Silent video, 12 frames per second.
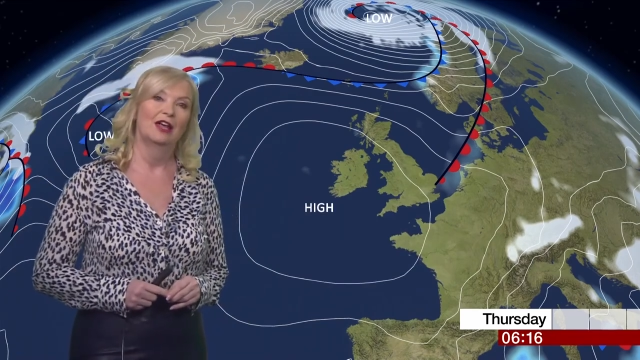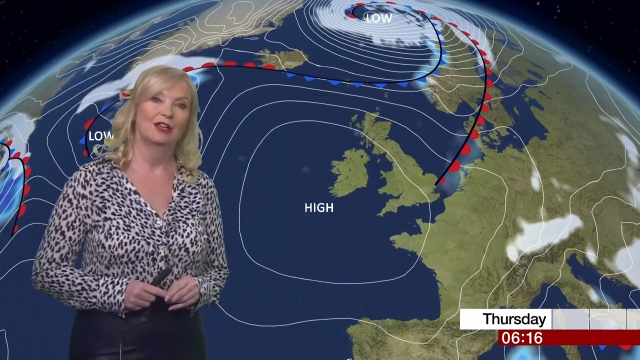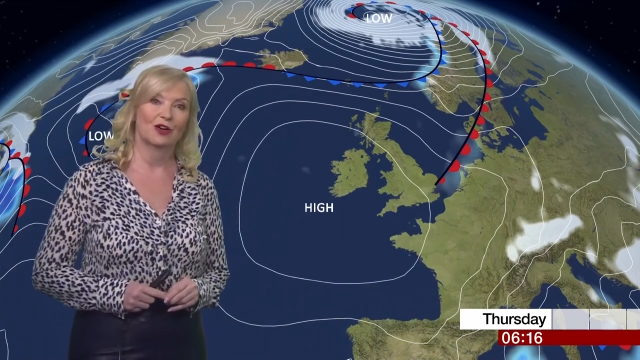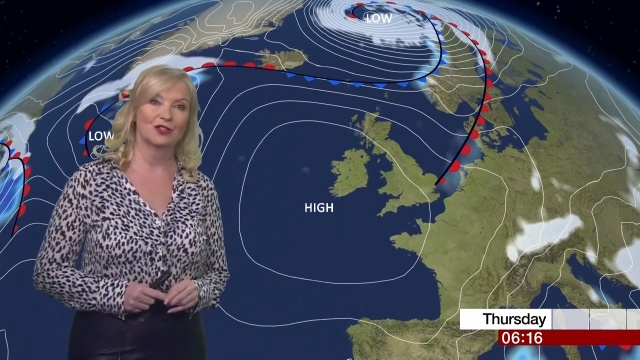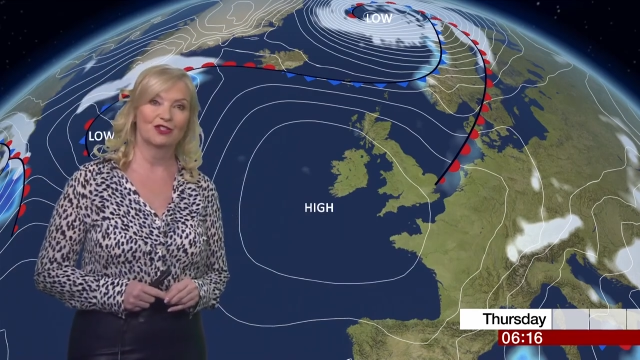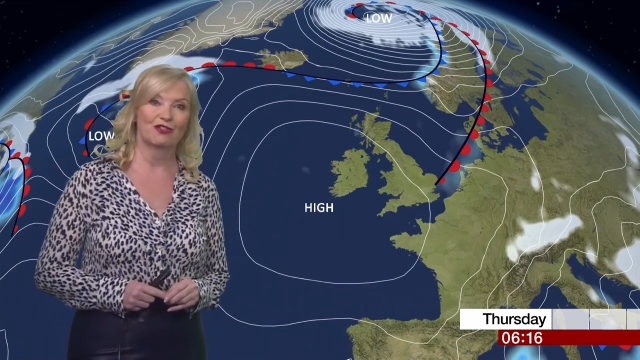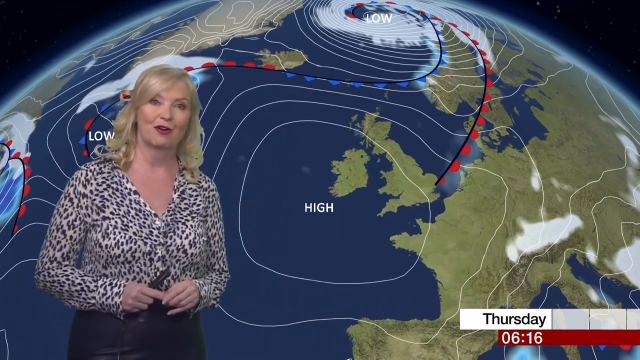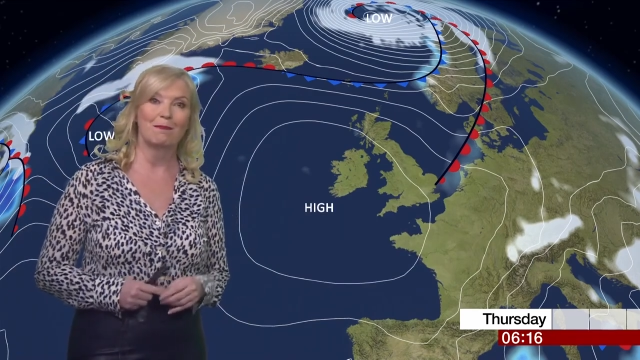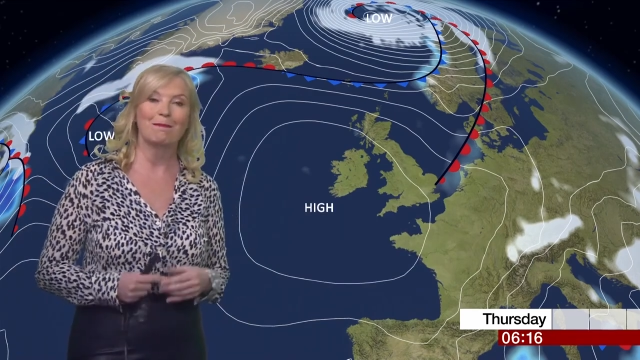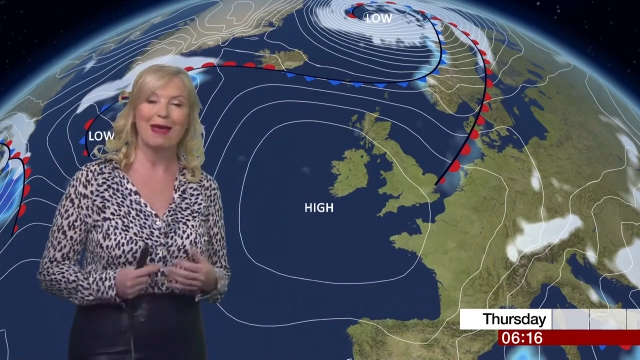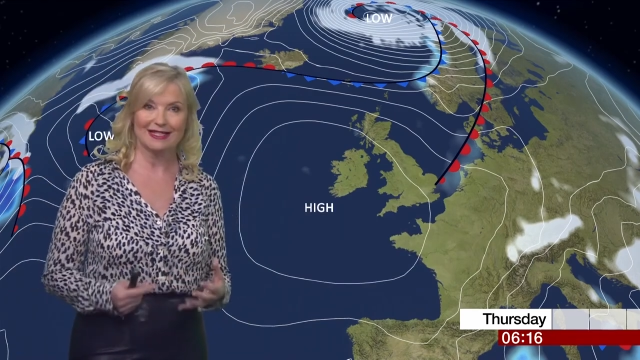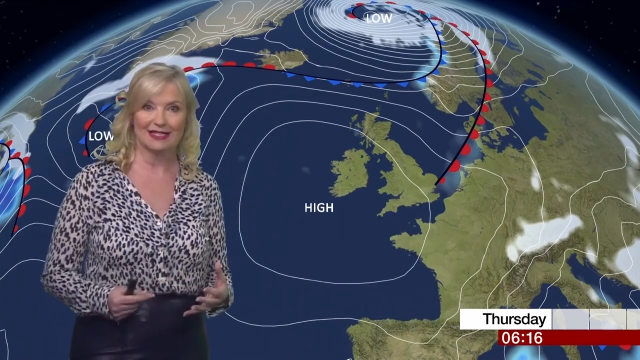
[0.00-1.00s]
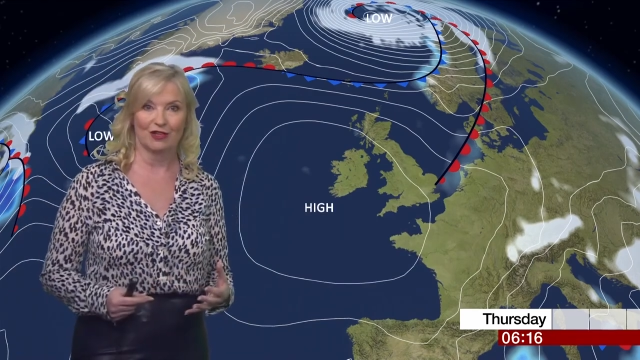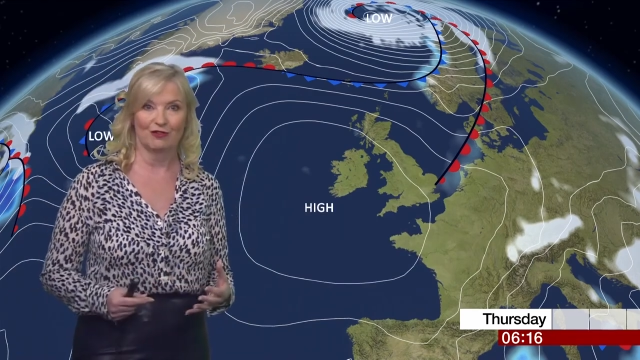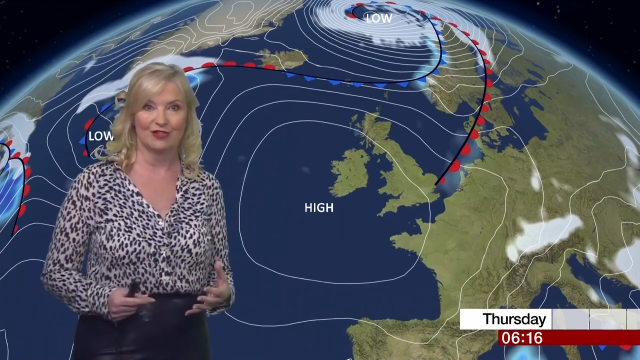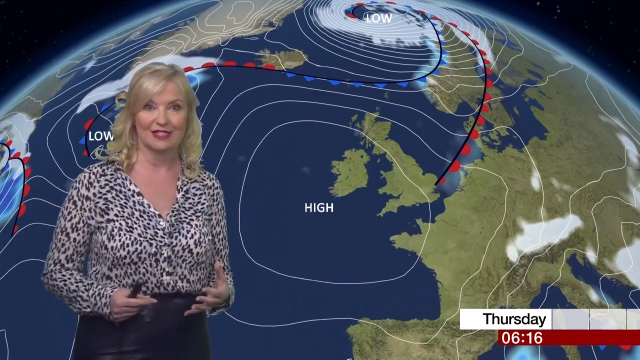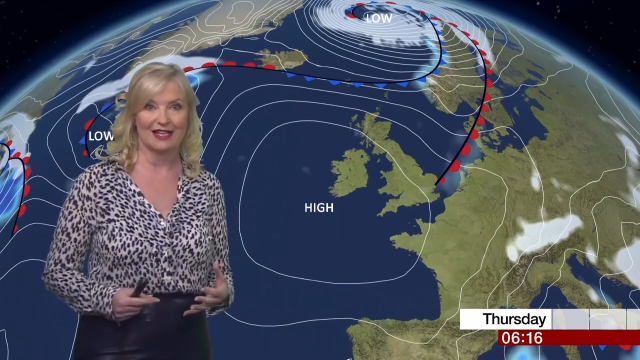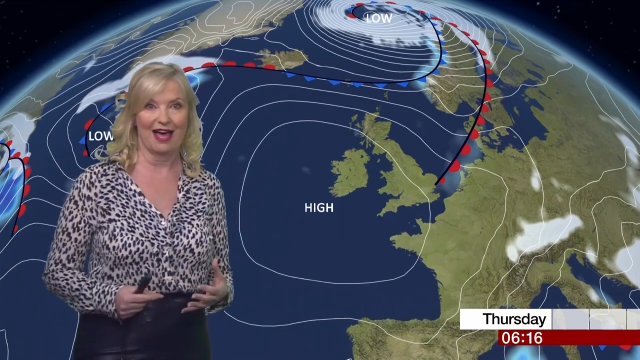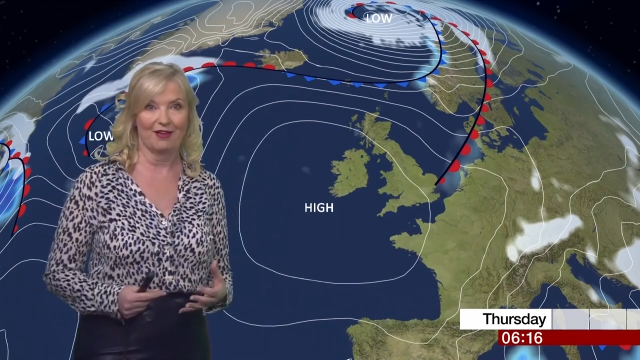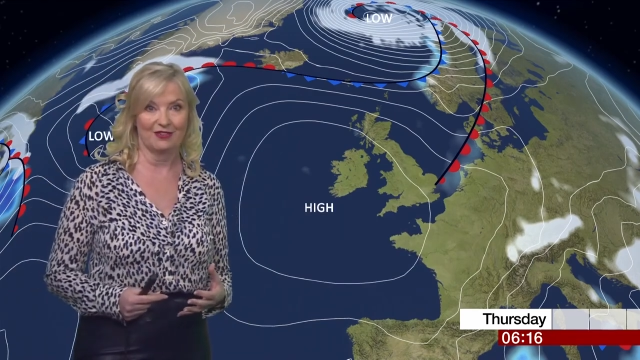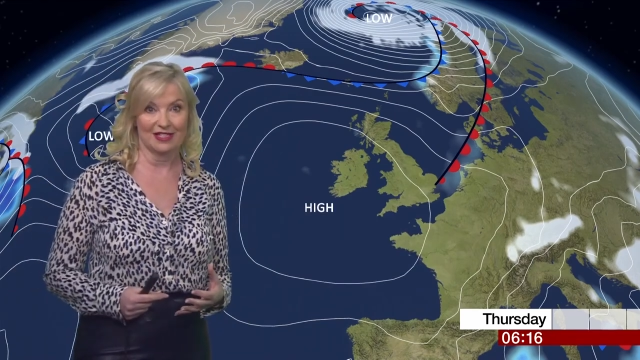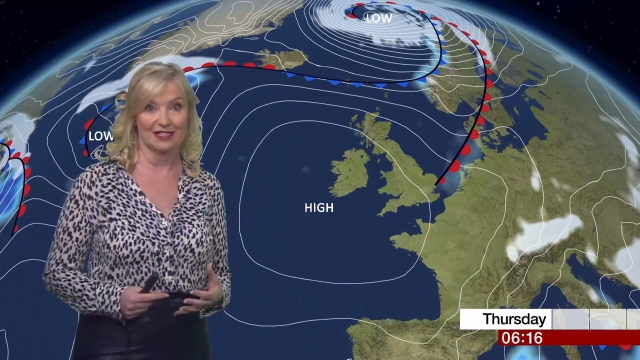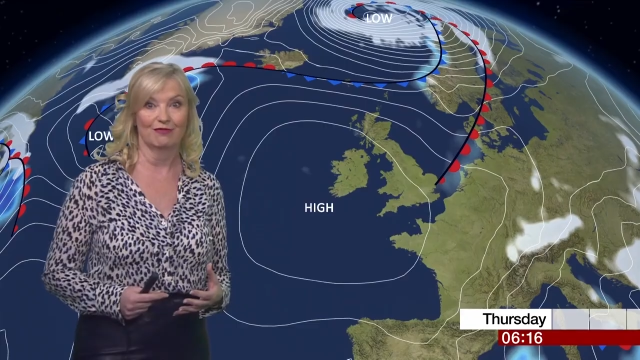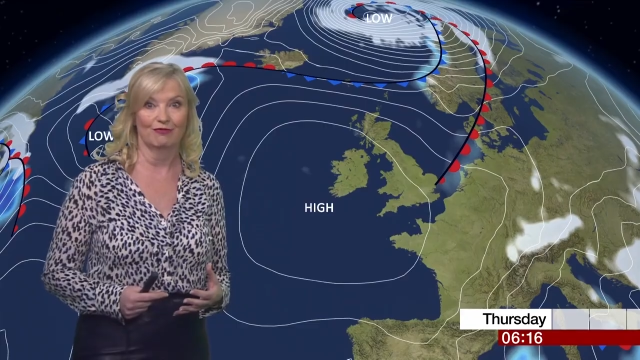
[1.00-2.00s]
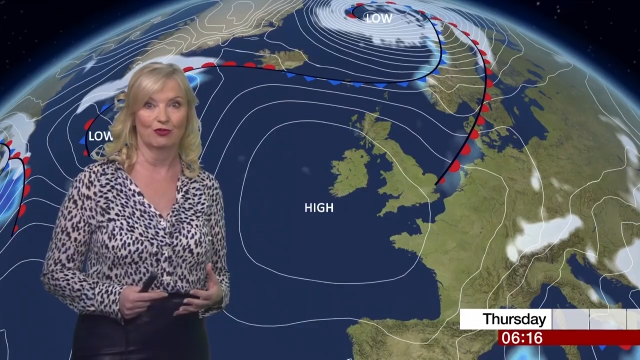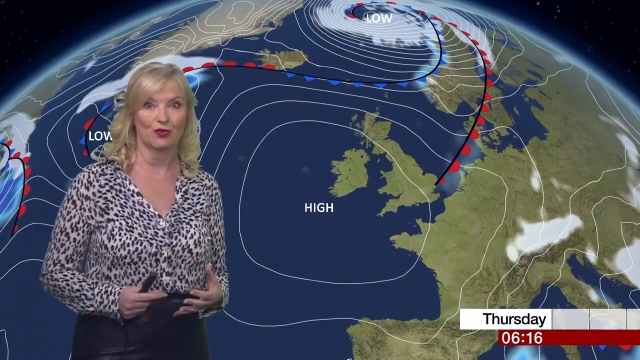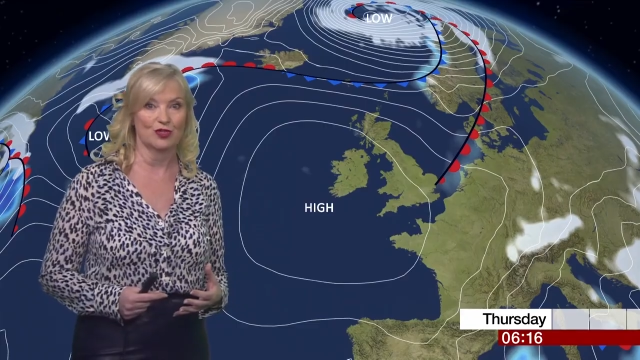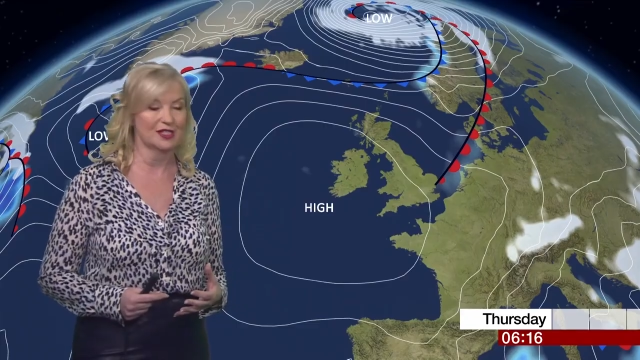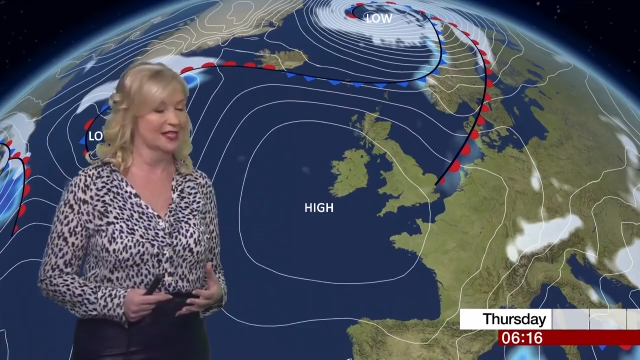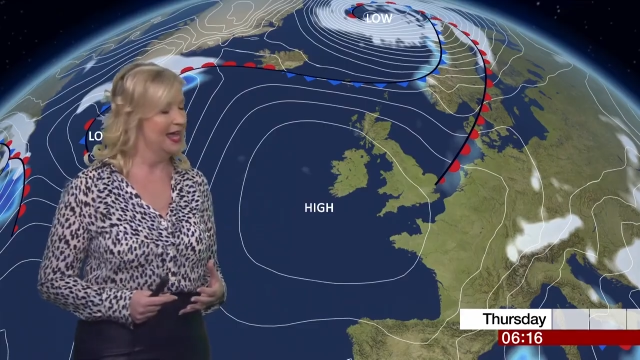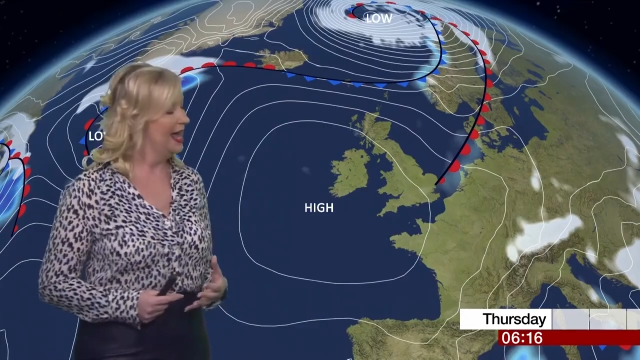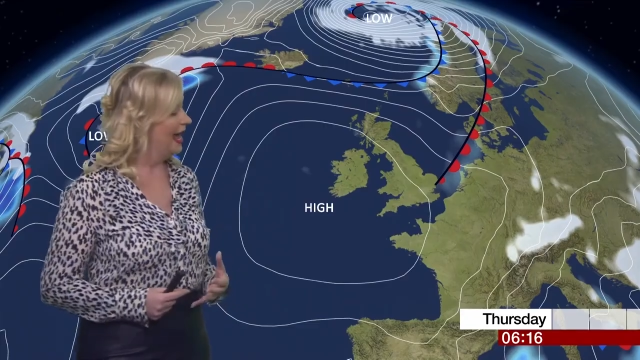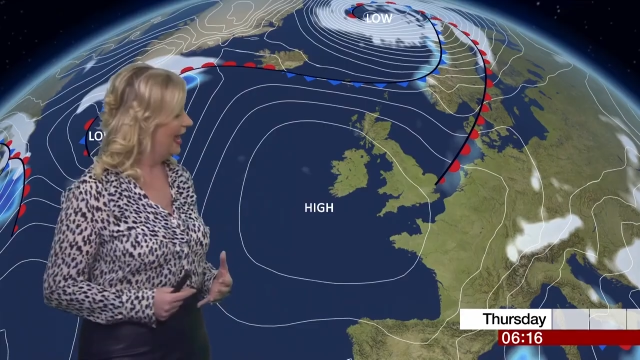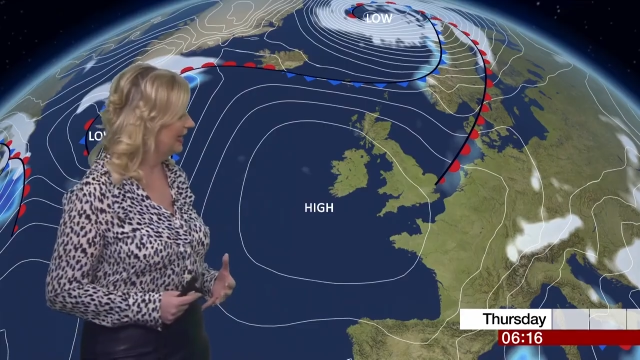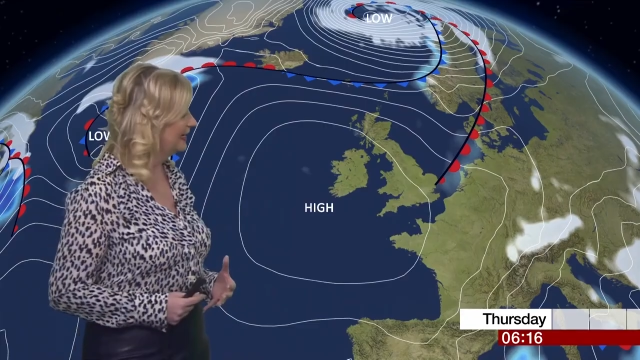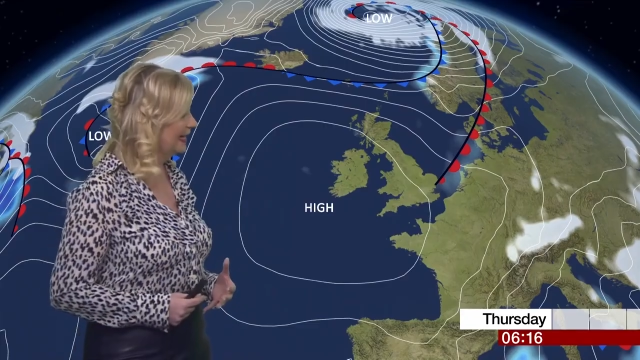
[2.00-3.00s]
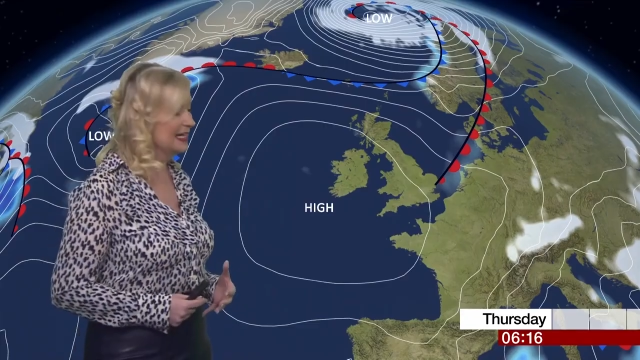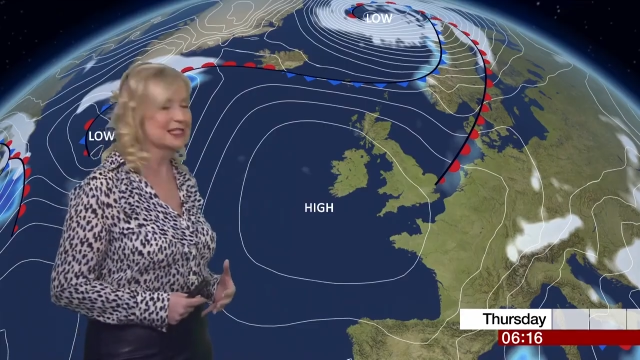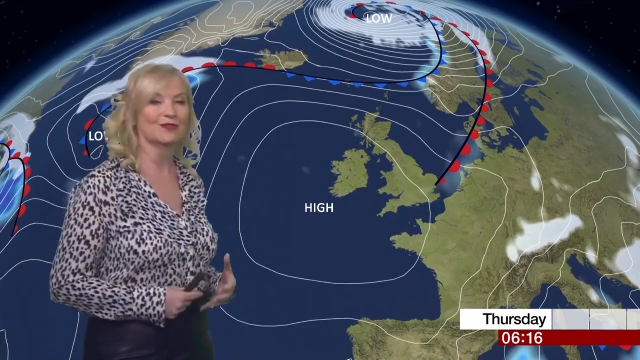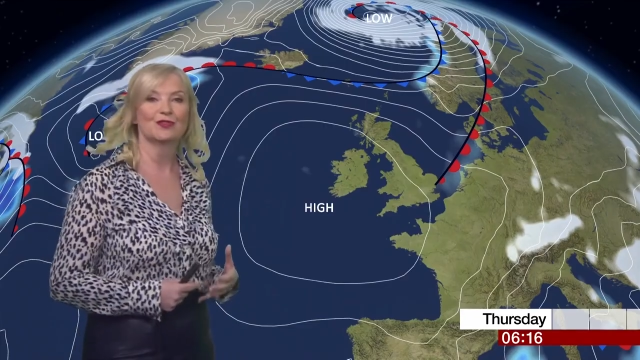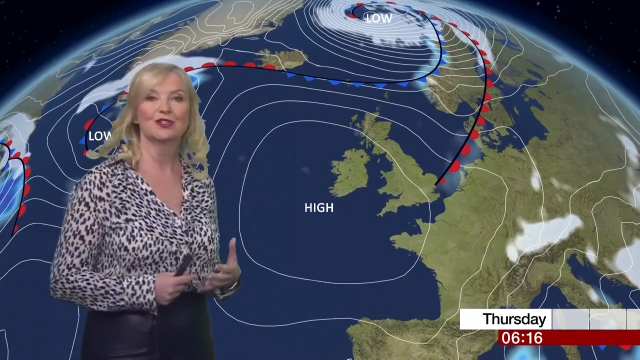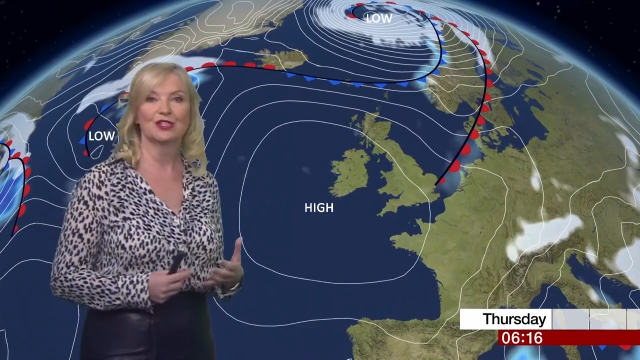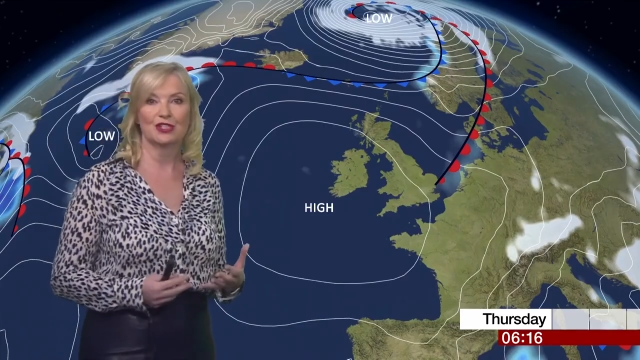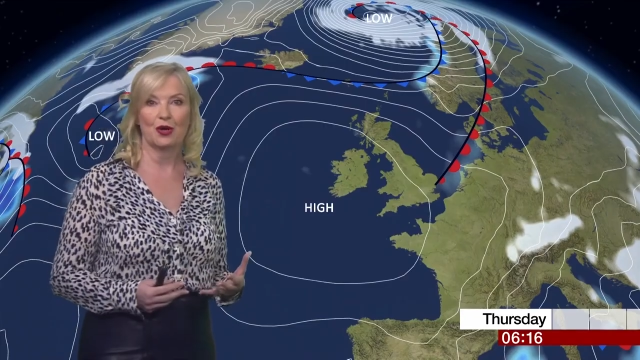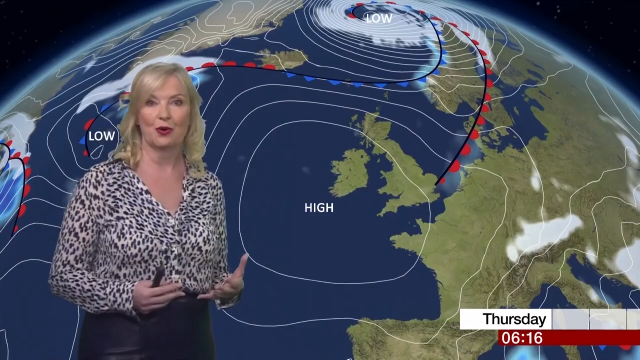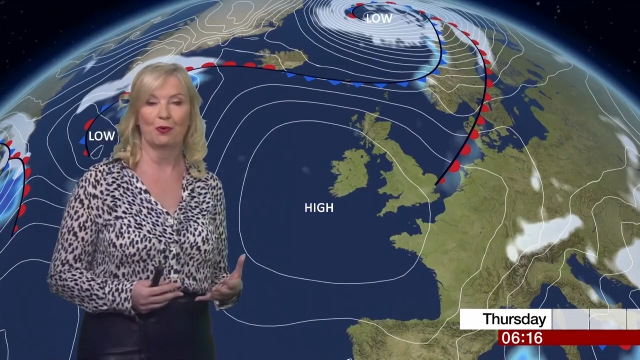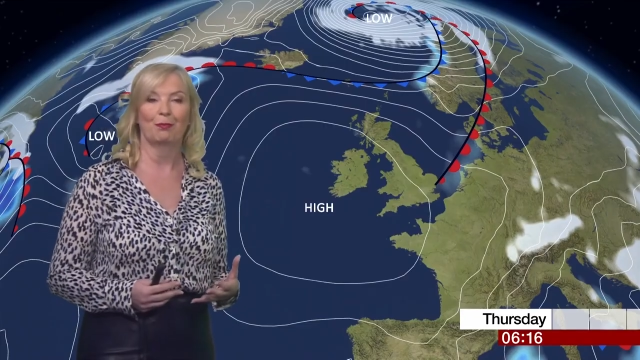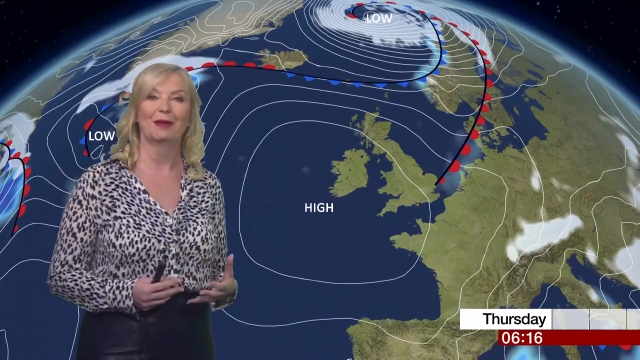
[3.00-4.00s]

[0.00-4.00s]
The Austrian Met Service have this in force and it is for snow.